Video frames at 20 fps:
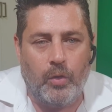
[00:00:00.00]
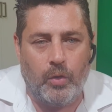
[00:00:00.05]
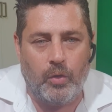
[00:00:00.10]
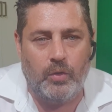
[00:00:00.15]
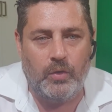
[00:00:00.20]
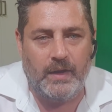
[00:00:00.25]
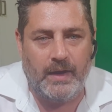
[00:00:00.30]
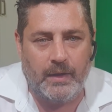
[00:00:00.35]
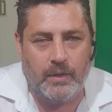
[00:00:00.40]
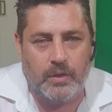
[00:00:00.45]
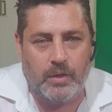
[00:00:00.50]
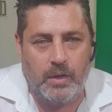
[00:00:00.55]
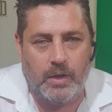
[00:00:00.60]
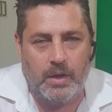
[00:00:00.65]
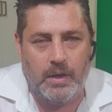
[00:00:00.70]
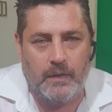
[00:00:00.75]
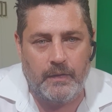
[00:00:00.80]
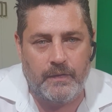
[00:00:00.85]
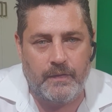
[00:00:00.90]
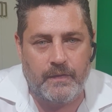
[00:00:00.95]
All our
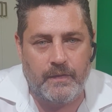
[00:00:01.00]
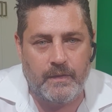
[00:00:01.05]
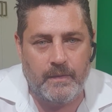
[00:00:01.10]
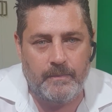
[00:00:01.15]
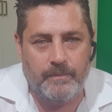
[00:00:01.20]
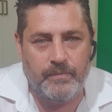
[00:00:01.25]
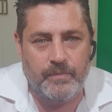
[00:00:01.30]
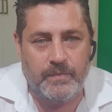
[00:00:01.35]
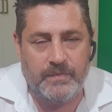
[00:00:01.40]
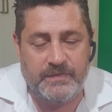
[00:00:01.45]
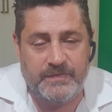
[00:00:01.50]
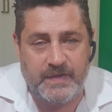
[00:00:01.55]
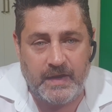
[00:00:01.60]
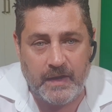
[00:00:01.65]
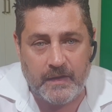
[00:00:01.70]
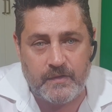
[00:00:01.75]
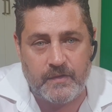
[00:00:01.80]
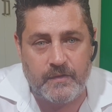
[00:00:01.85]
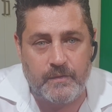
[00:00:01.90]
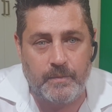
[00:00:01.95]
clients
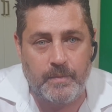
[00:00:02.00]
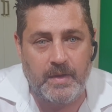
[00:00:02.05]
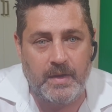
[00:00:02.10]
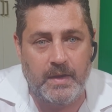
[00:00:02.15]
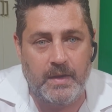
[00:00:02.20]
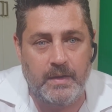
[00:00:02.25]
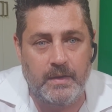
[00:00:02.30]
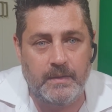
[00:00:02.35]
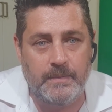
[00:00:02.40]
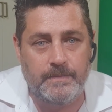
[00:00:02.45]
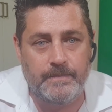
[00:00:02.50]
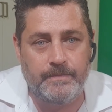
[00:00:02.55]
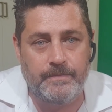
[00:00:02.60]
text me